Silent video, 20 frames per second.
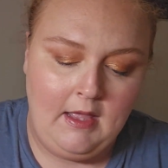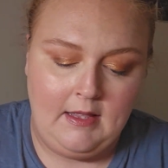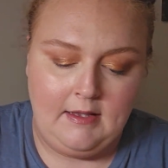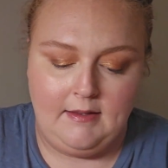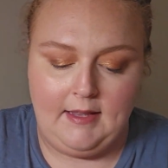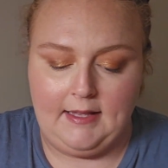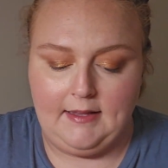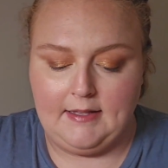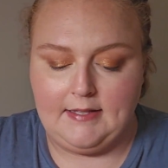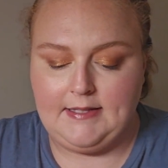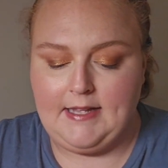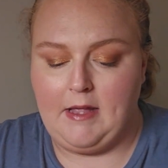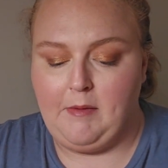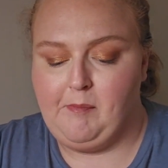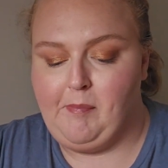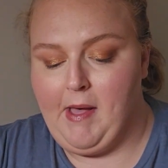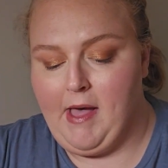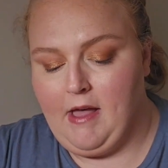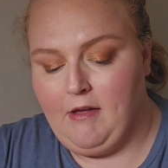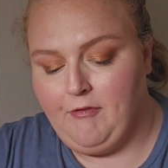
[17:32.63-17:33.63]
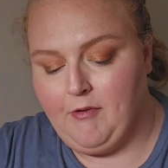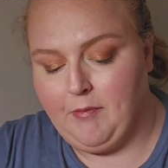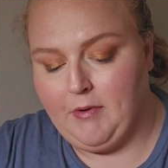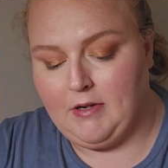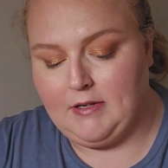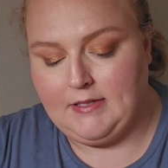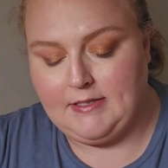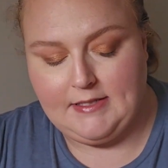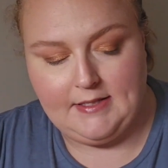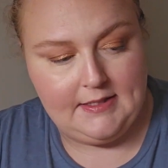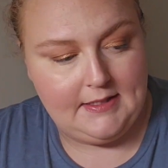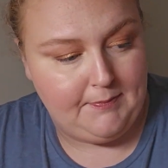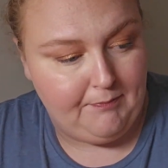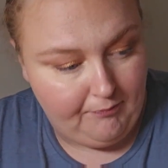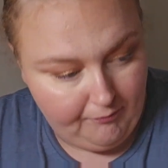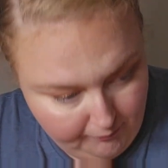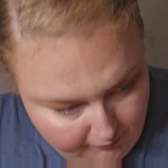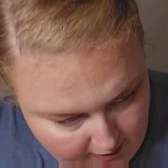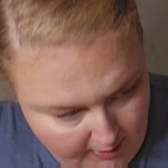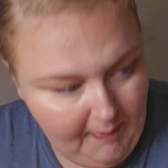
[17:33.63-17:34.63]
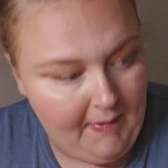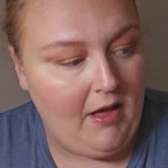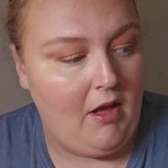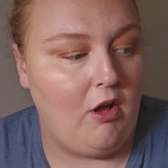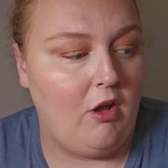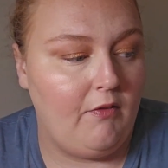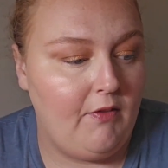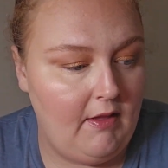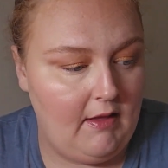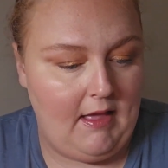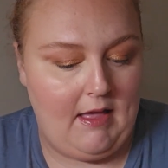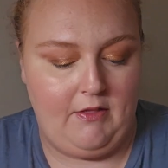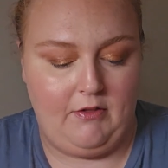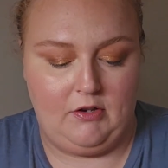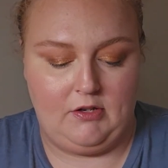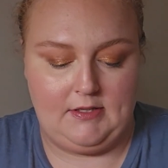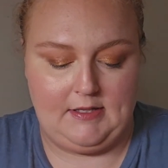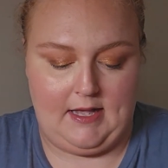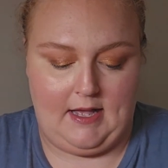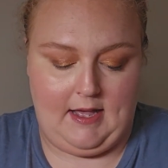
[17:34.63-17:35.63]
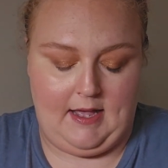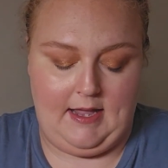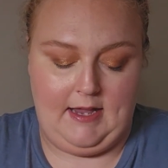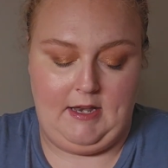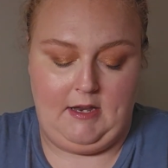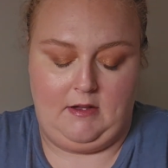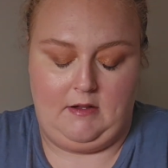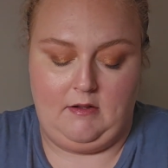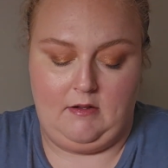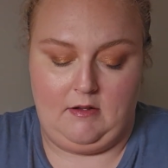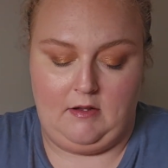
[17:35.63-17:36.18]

take the same puff, I'm going to flip it on the other side.